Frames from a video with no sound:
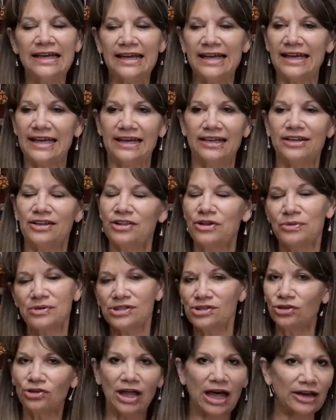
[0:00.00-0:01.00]
and there was
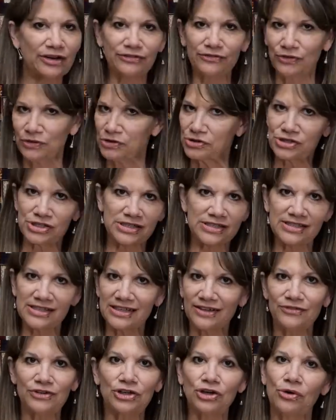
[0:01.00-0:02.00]
a lot of versions of it